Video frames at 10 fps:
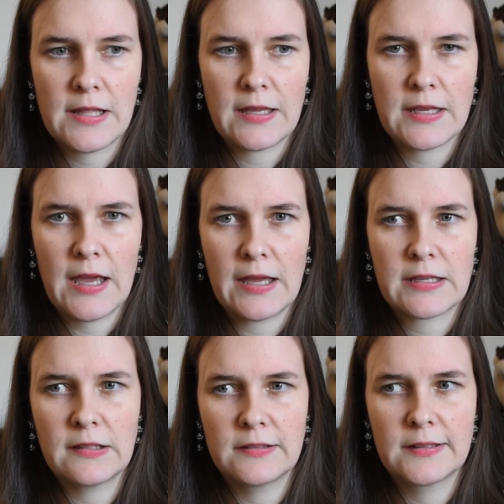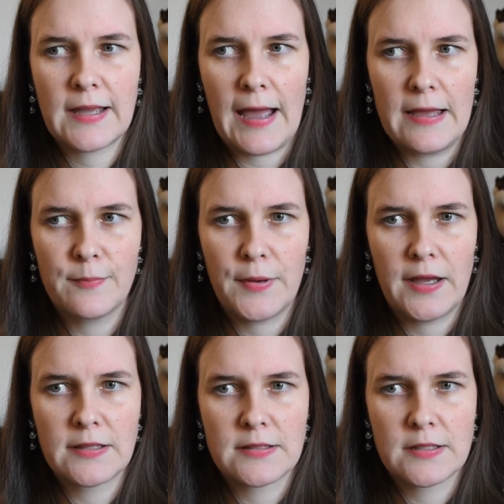like, yeah, I killed the guy,
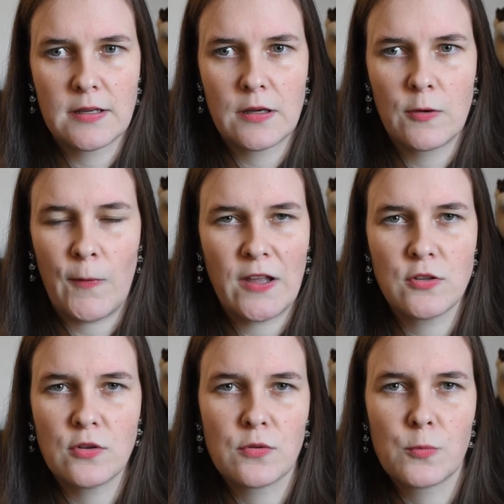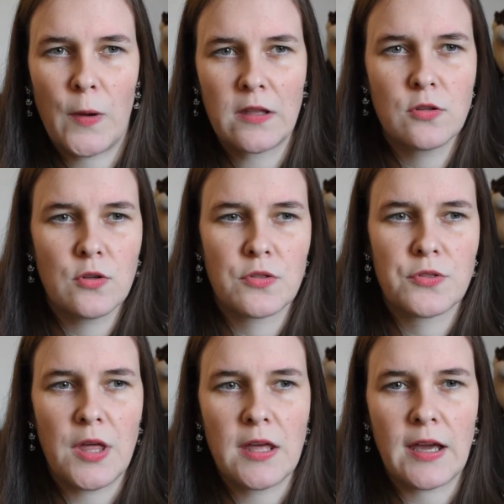but why do you
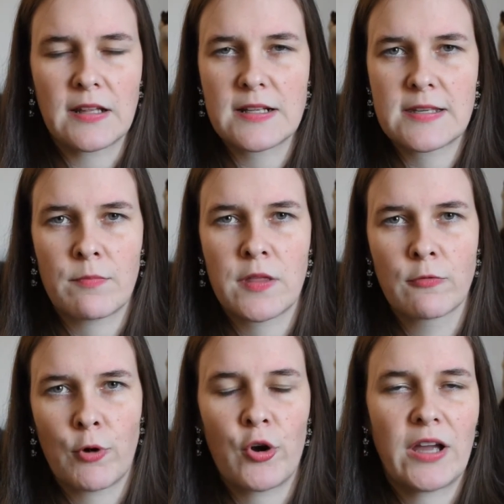think I did something wrong?